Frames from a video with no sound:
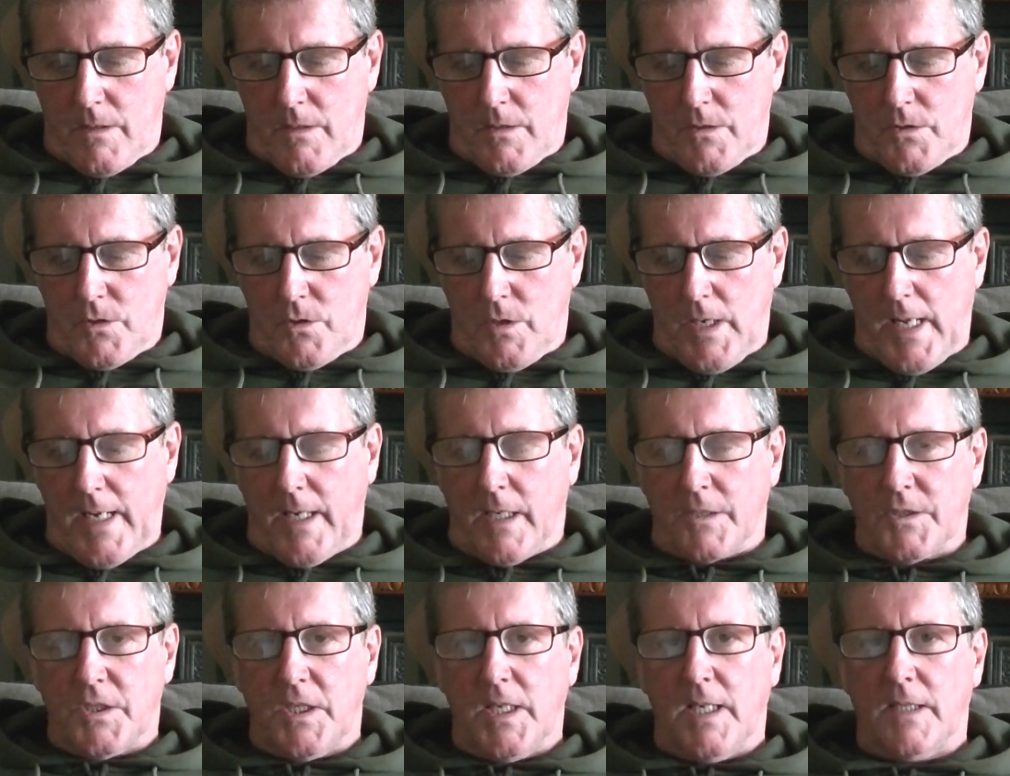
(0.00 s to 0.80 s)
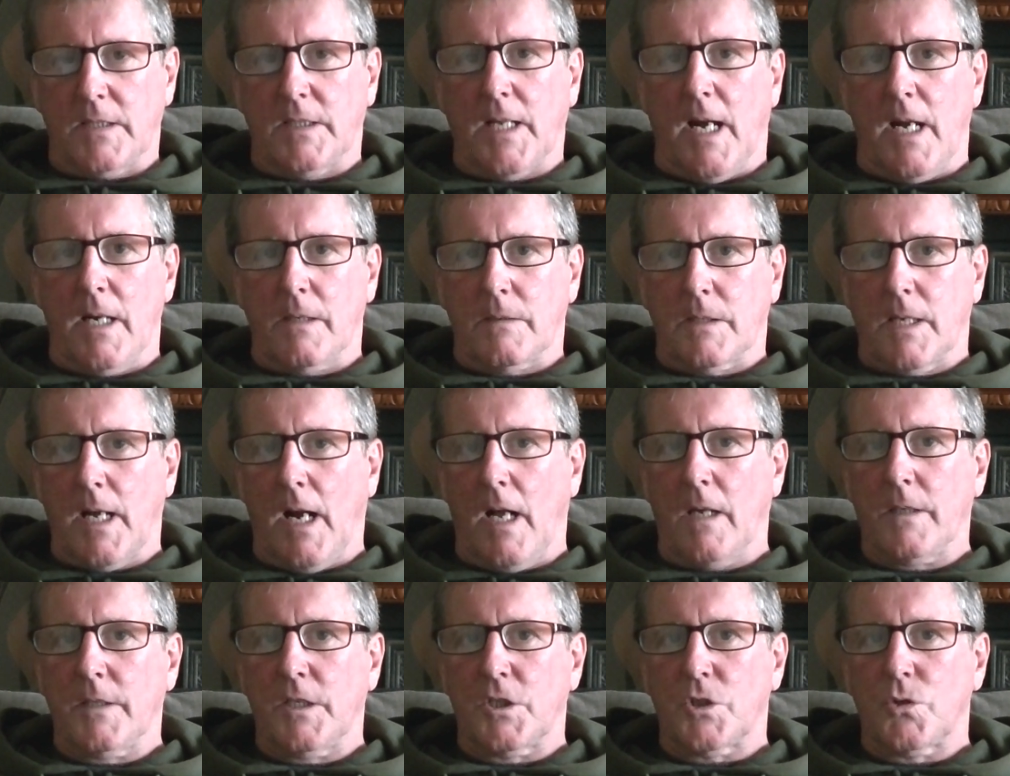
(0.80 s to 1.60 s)
So like I said, Dan,
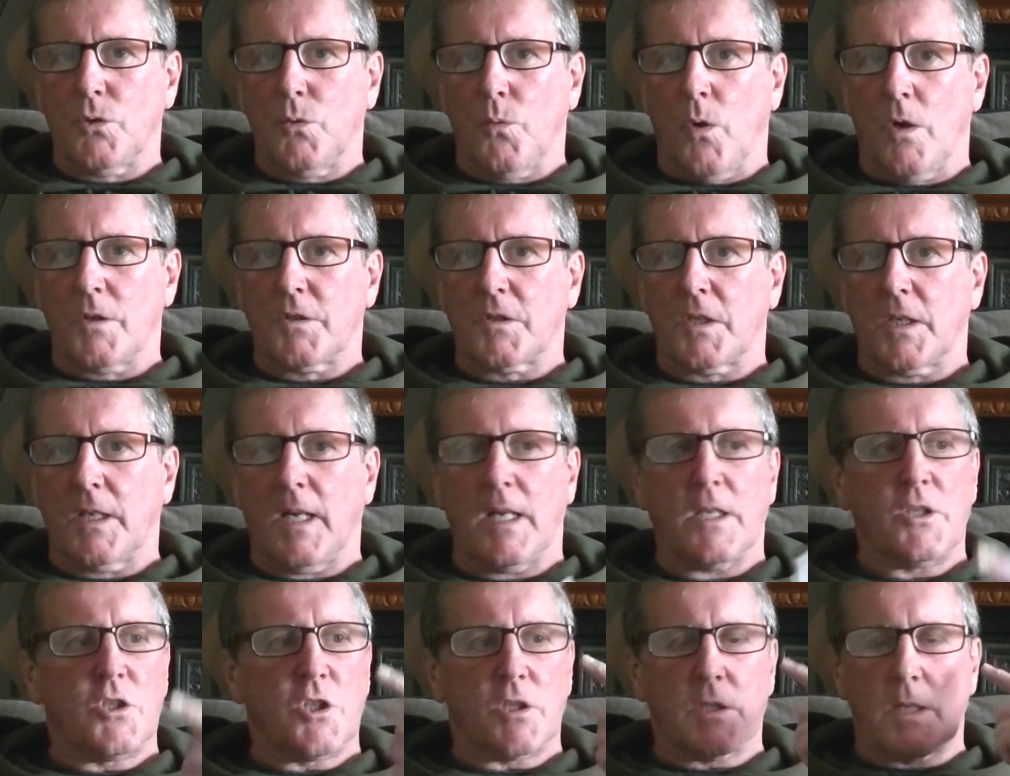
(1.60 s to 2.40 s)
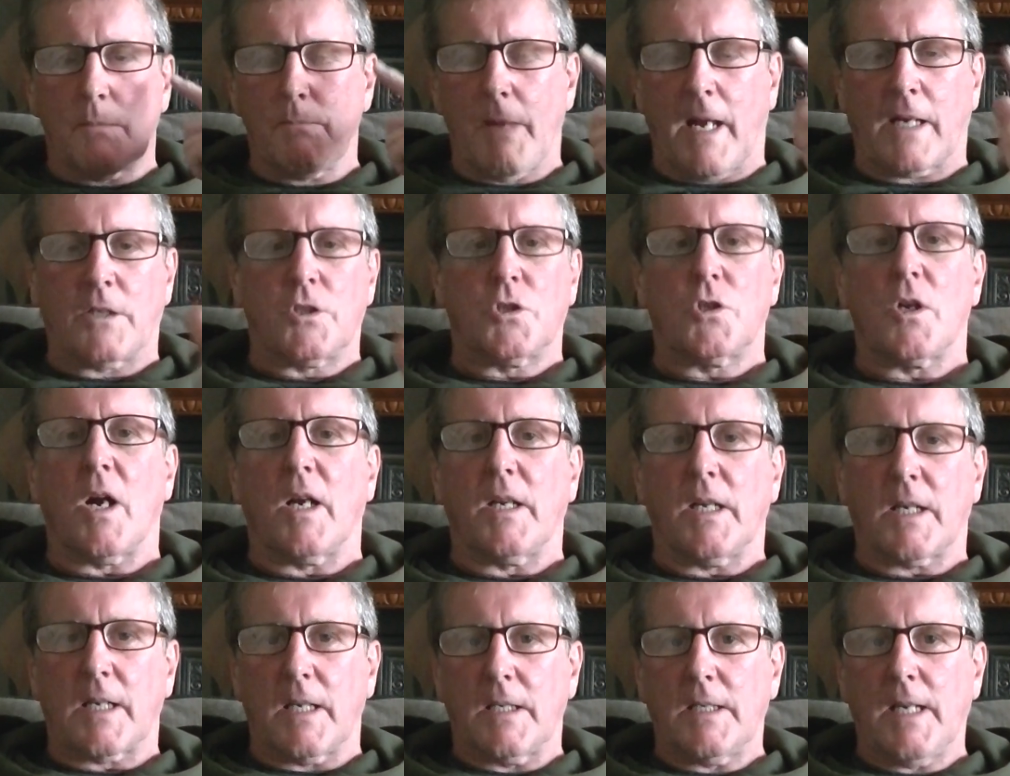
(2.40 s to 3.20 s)
calling this out once again, just to make sure
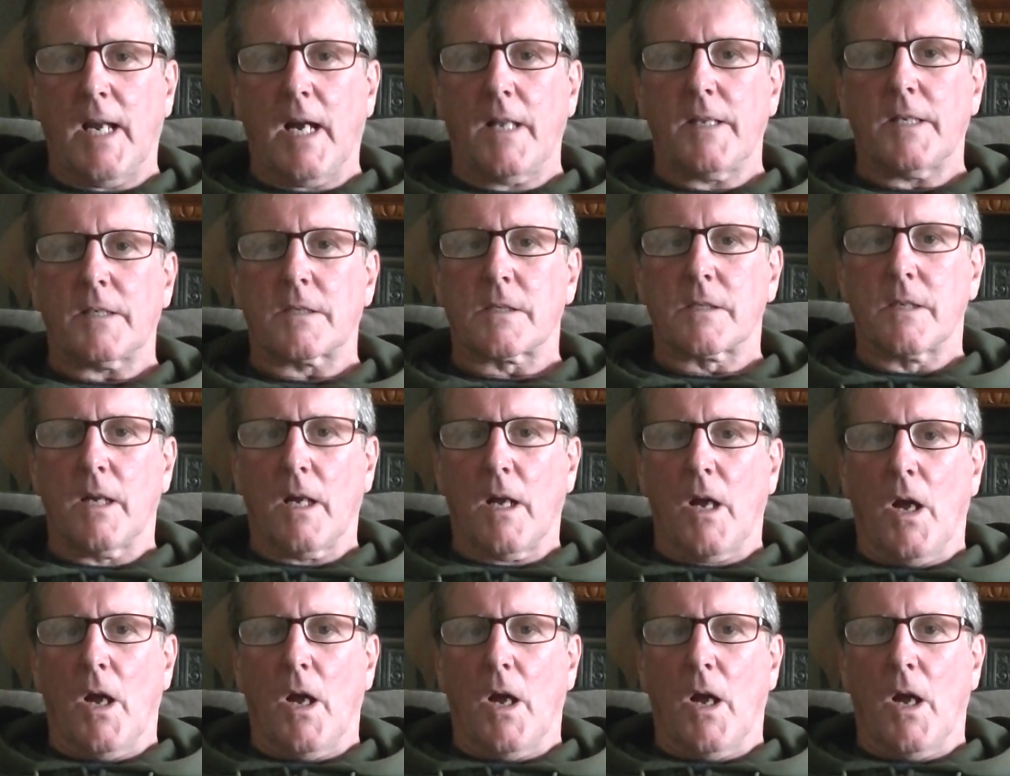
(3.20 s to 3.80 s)
you can hear this.